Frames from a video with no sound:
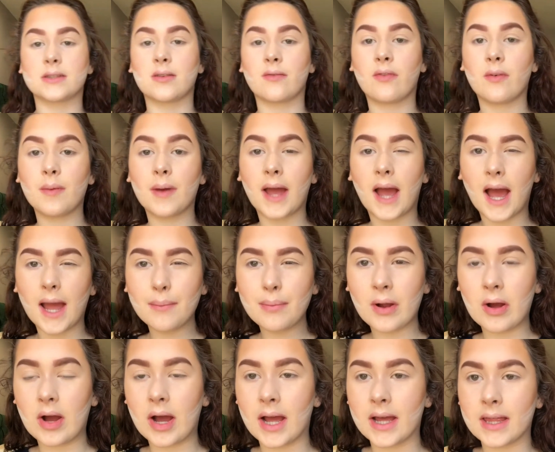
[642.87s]
so for my
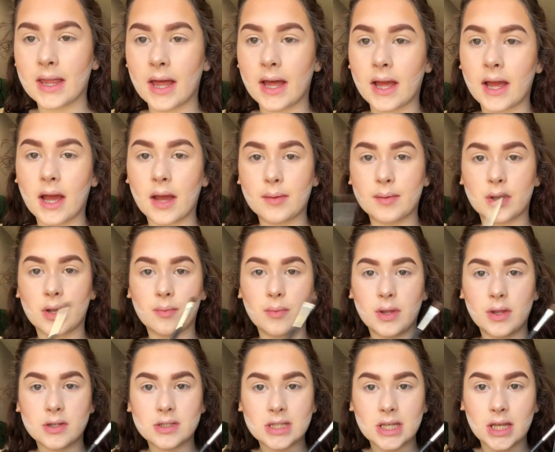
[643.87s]
eyebrow highlight, I'm gonna be
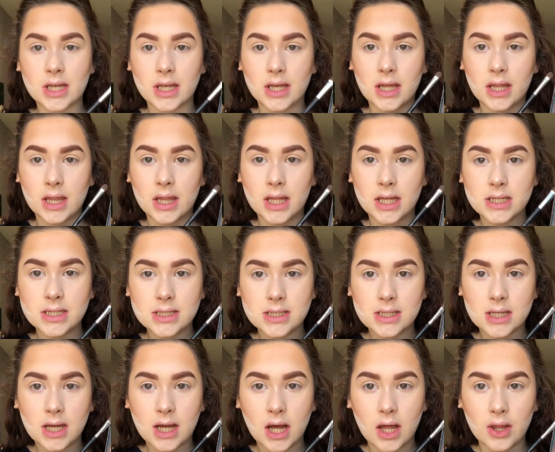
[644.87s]
using
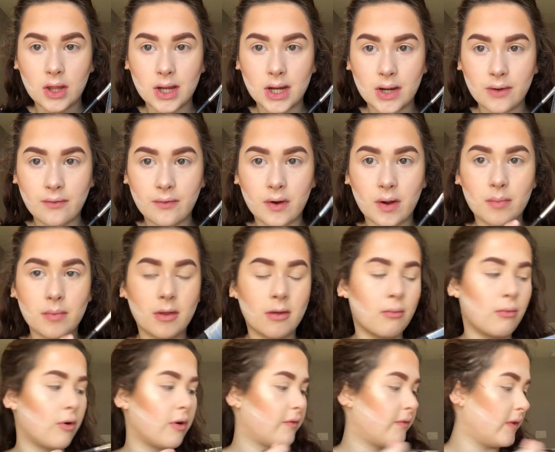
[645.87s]
this color from the
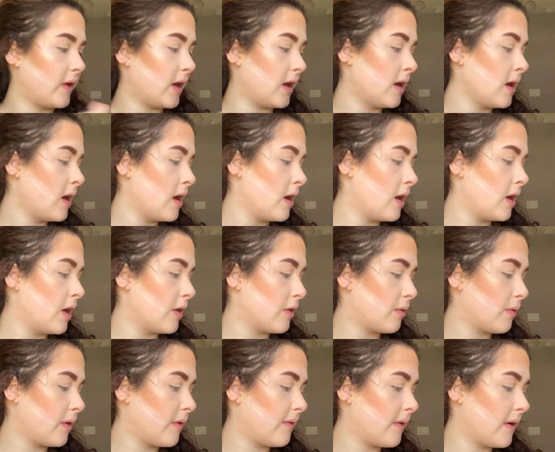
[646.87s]
Morphe
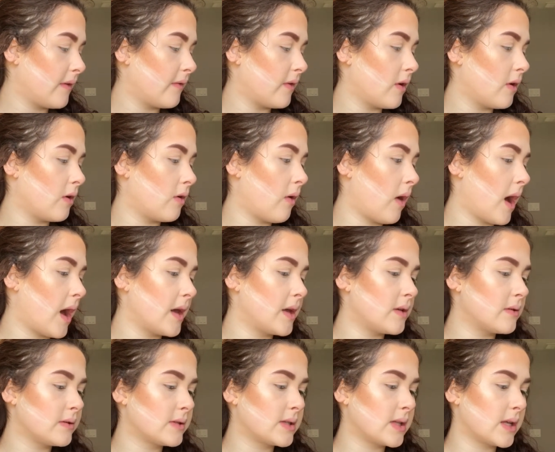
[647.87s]
350. I
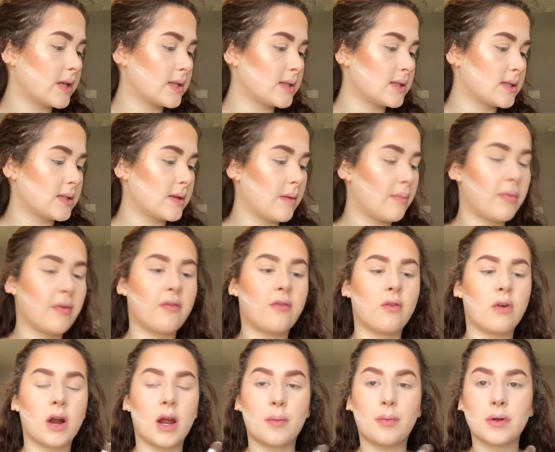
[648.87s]
use this
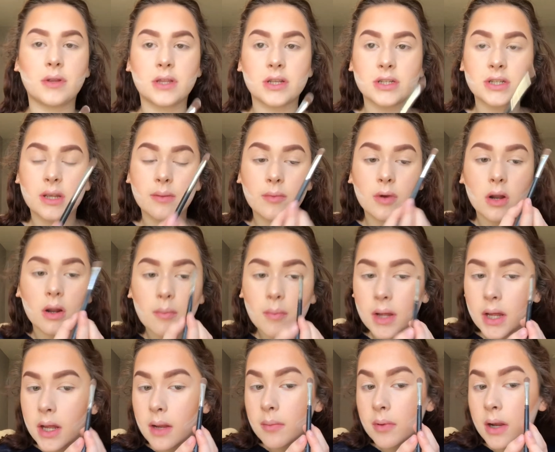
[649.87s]
before I put the shimmer on
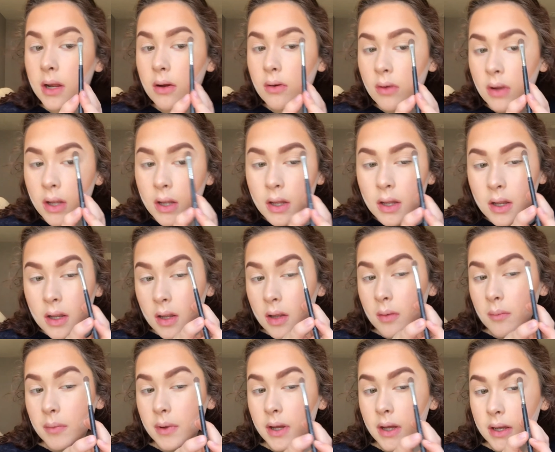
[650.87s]
my eyebrow
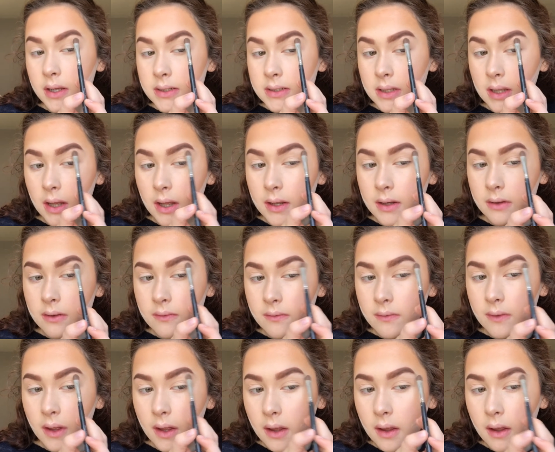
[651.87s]
because
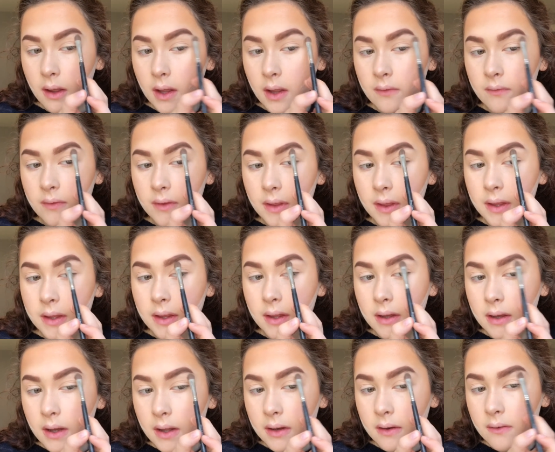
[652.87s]
I feel like
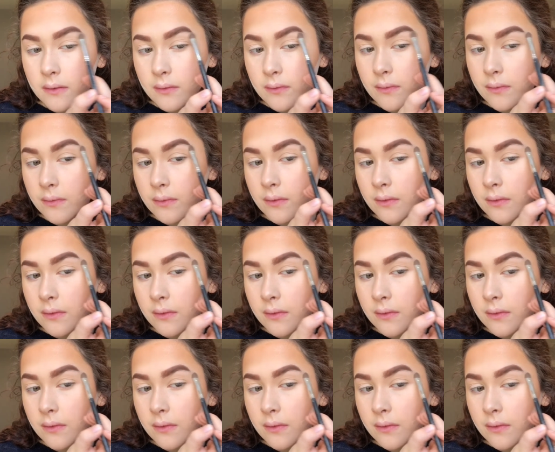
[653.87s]
it kind of